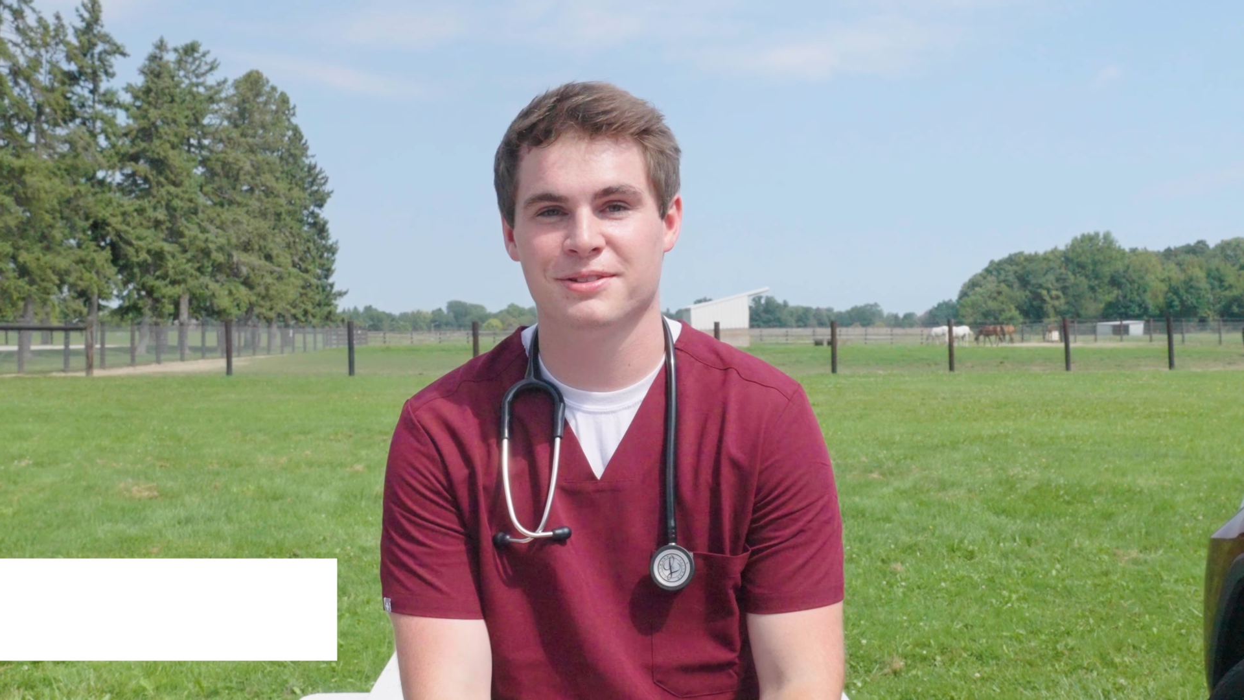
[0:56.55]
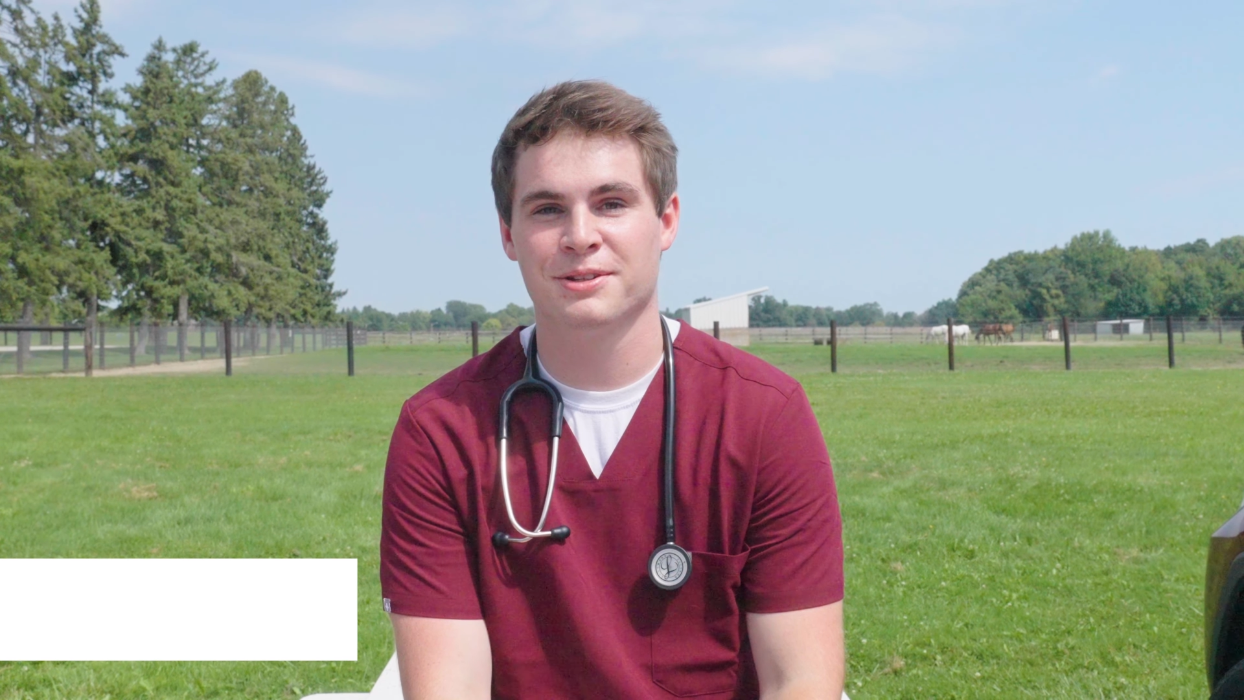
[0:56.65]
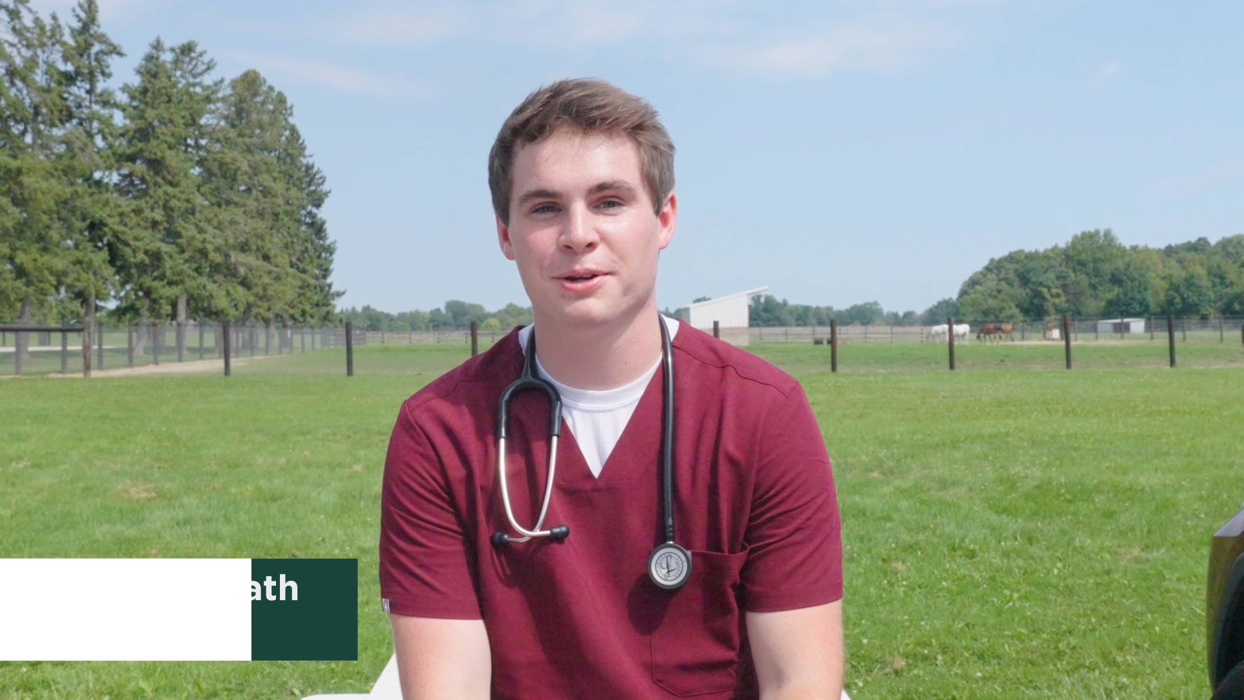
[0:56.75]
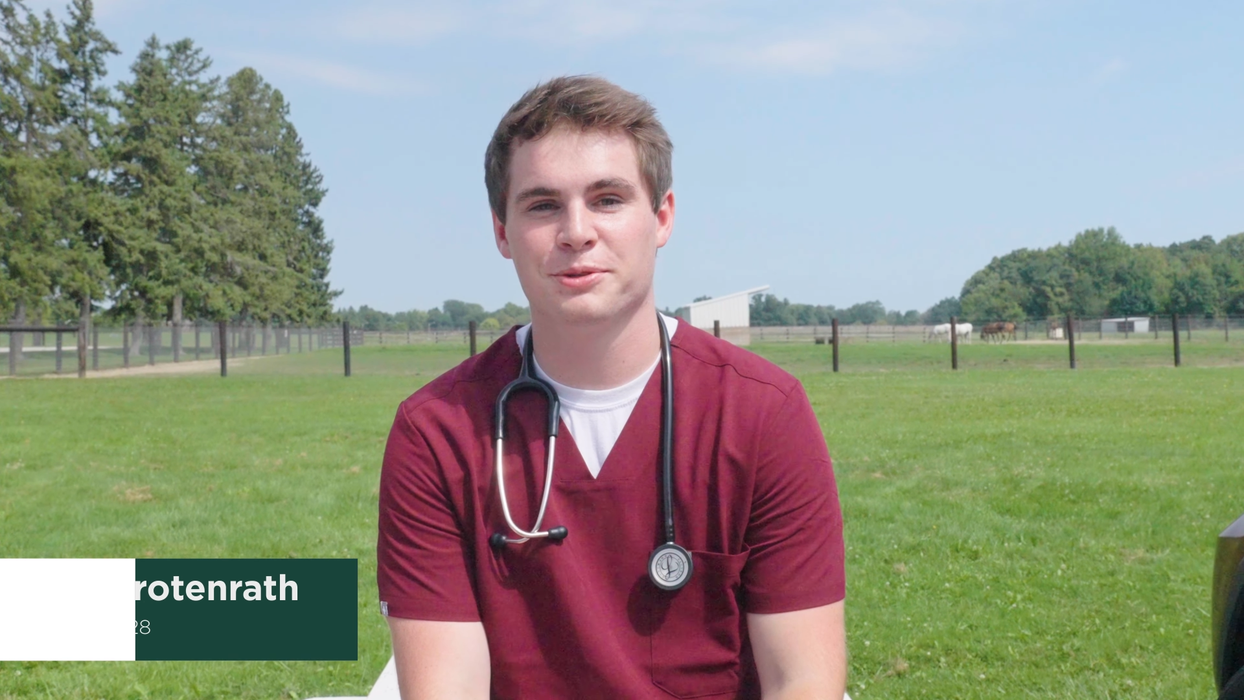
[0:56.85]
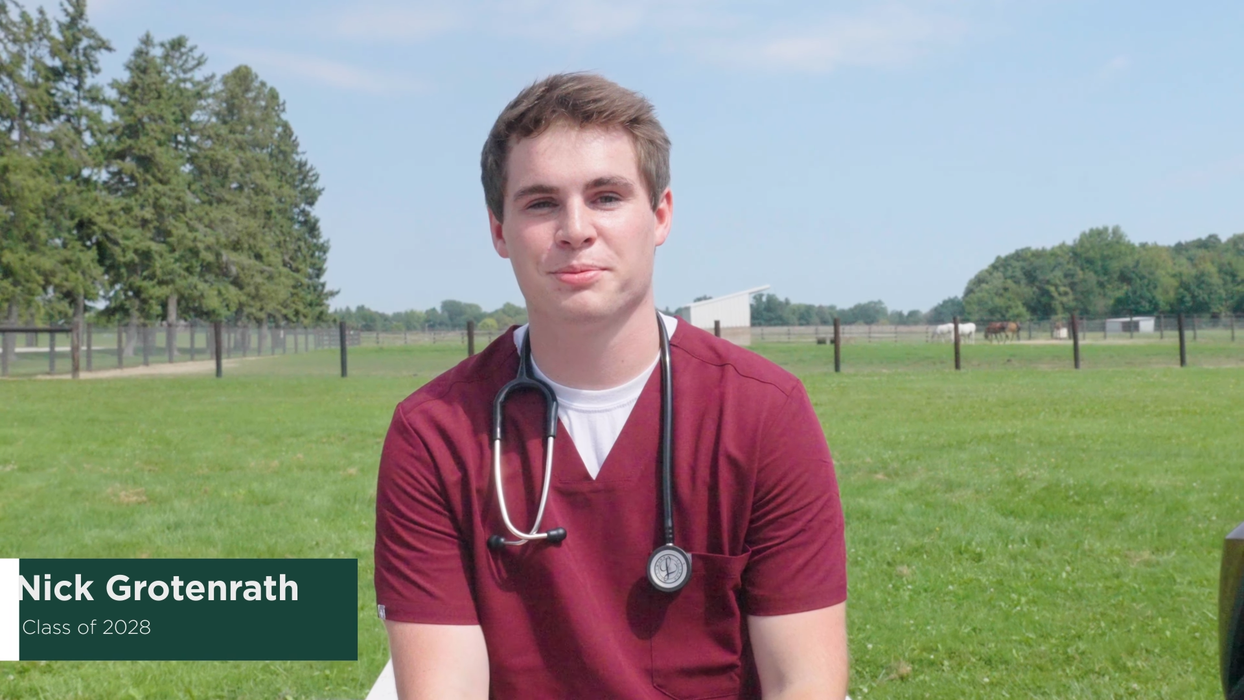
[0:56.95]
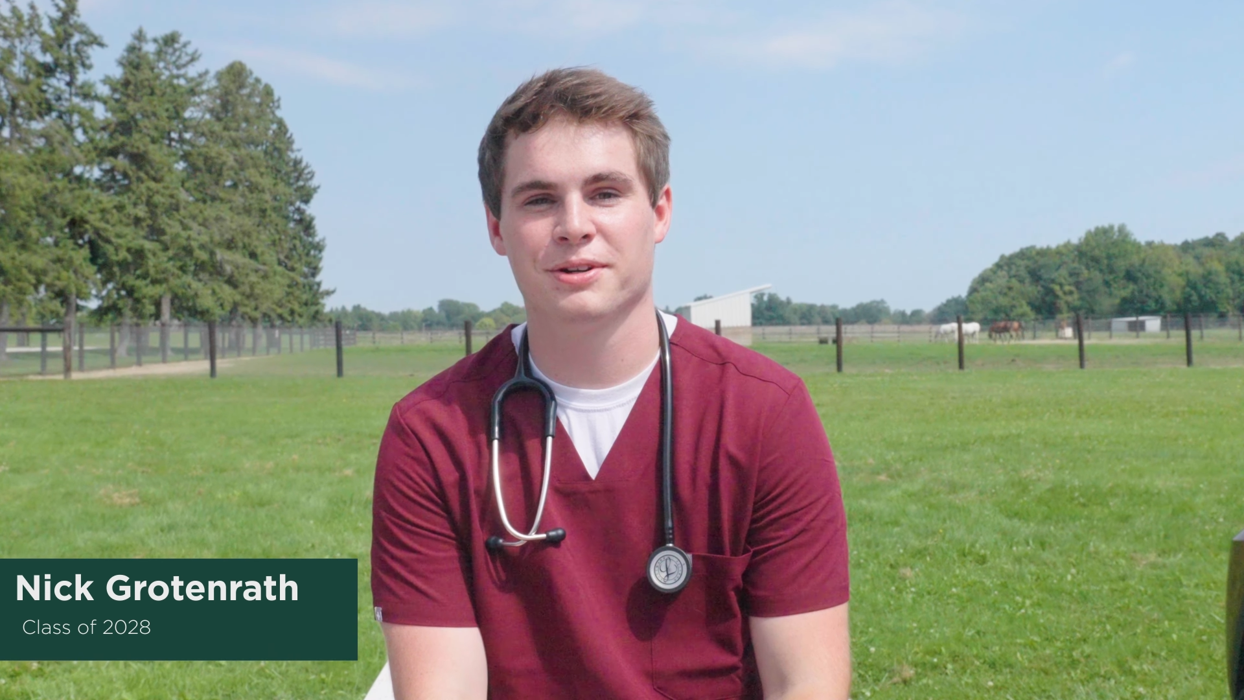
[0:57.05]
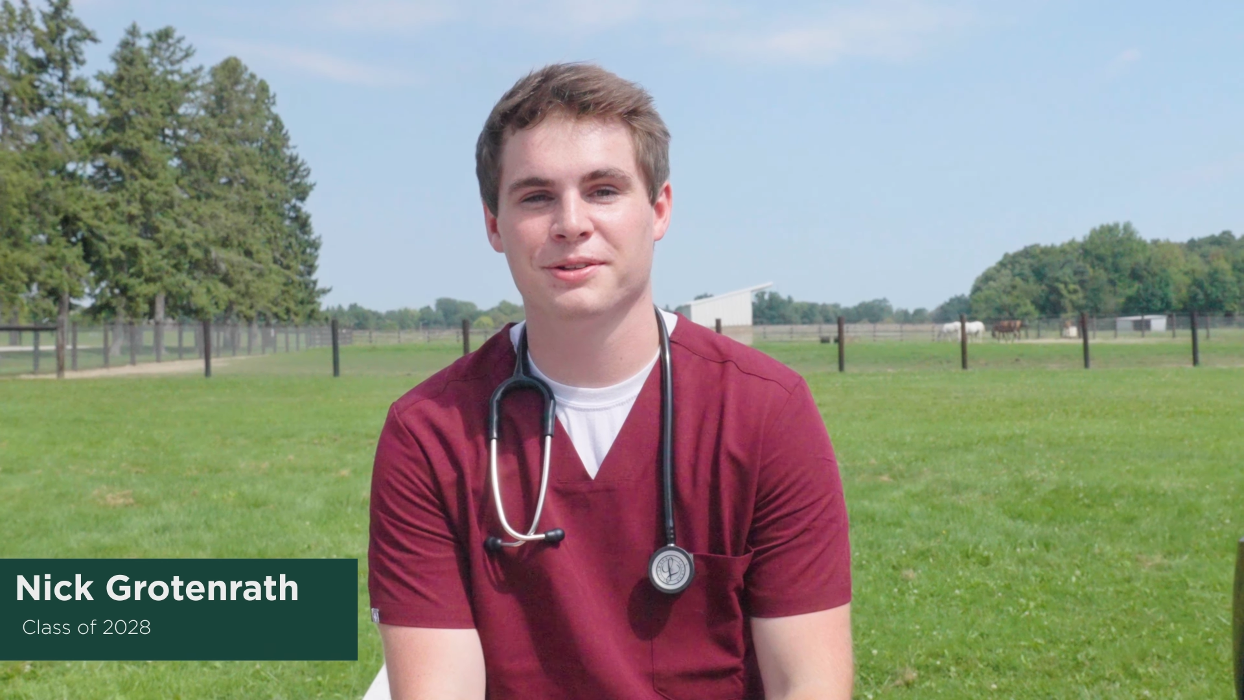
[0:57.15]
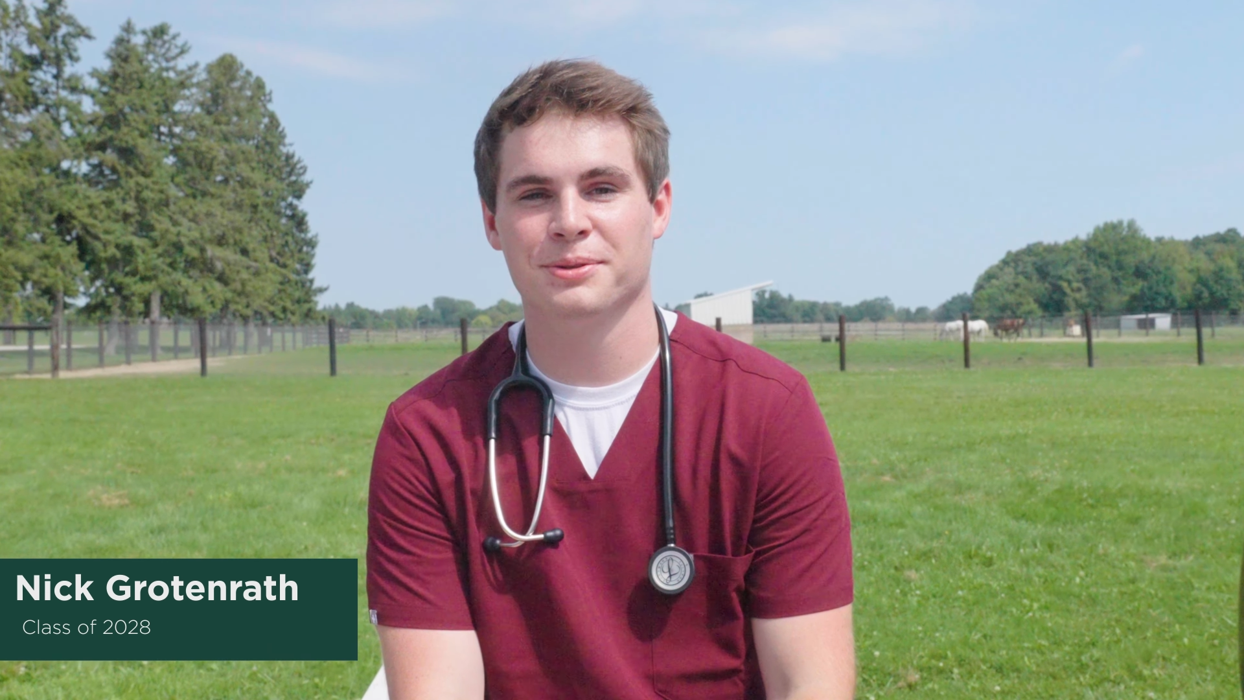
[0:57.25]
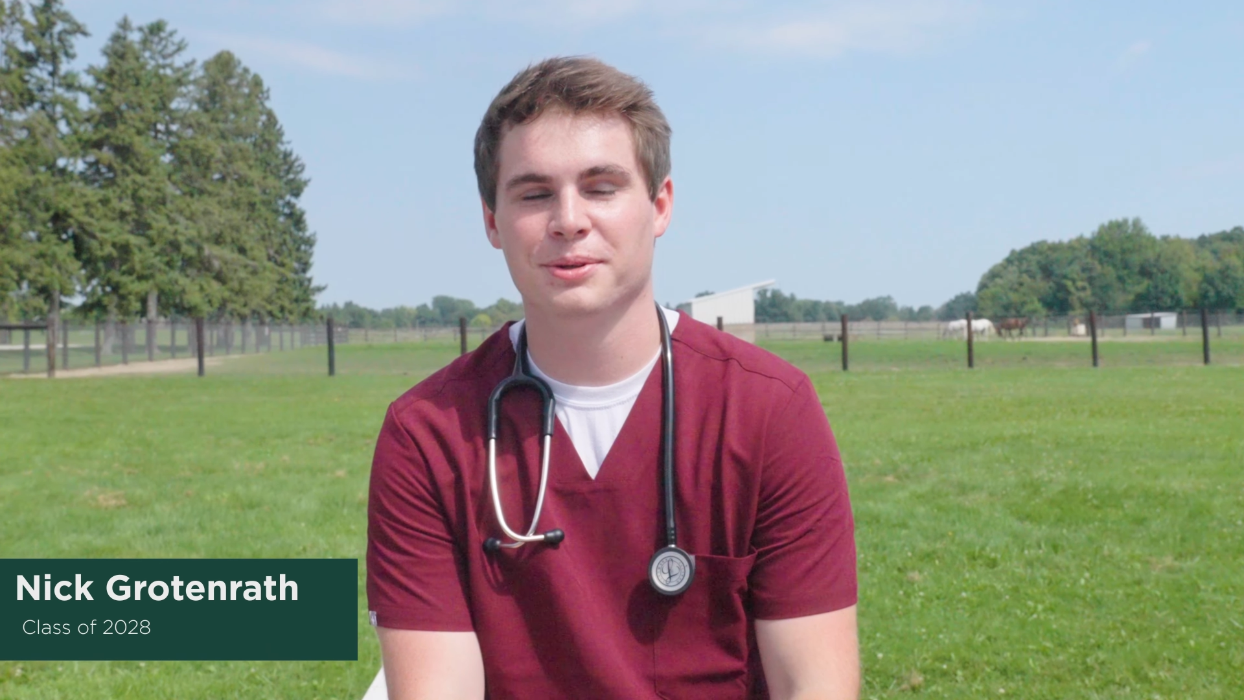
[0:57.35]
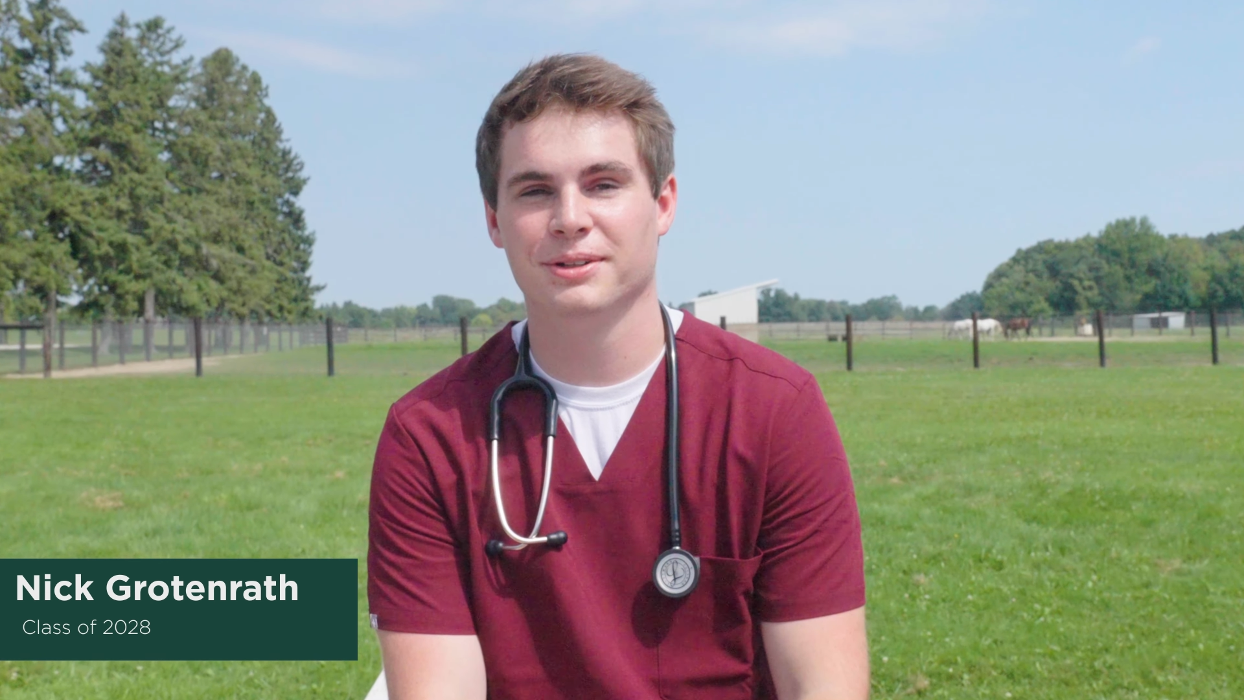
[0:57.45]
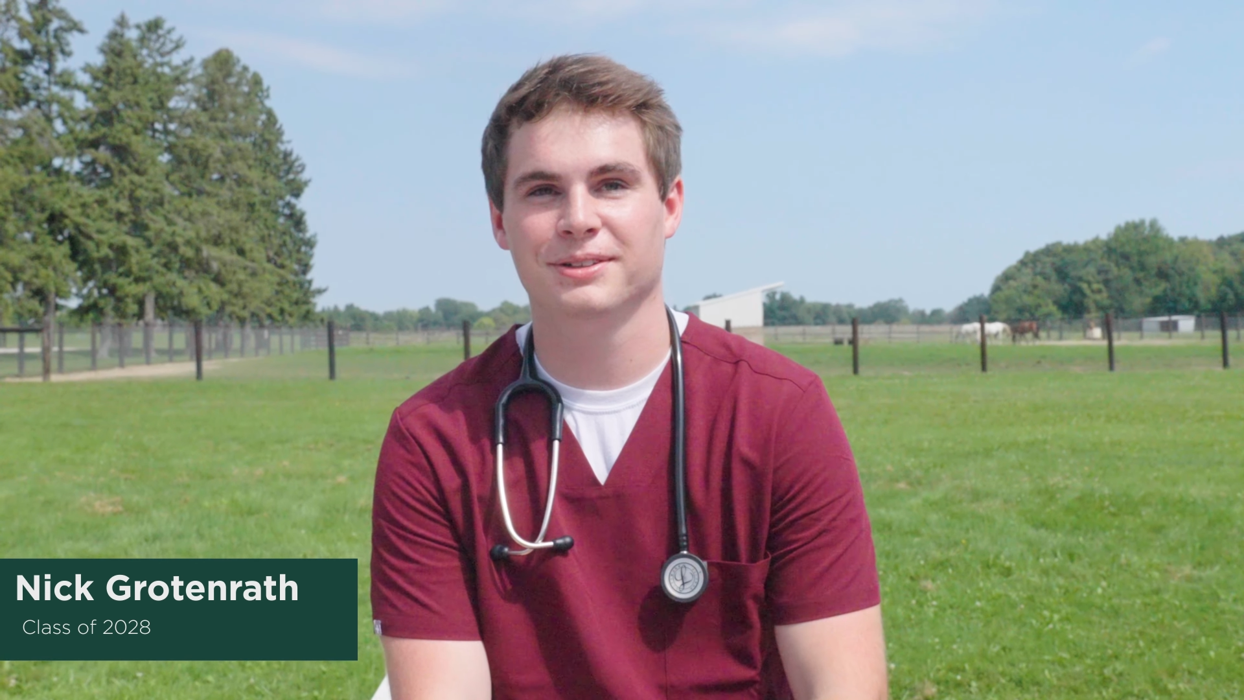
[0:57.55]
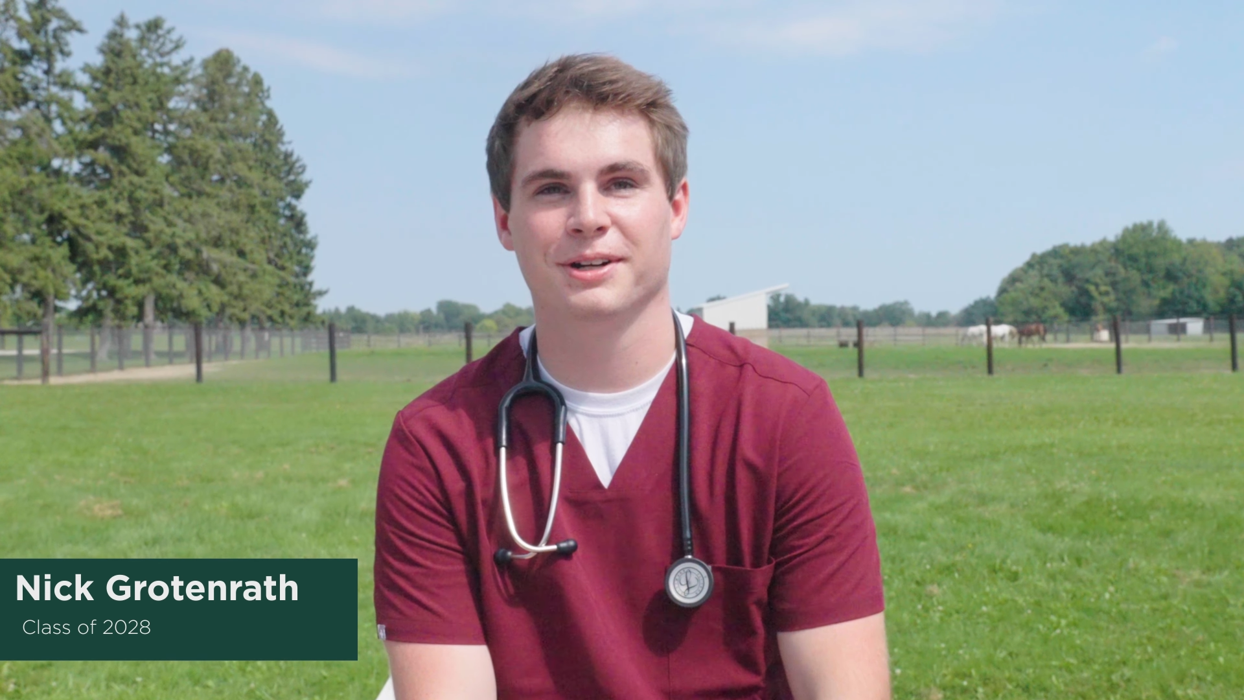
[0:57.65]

today was pretty cool.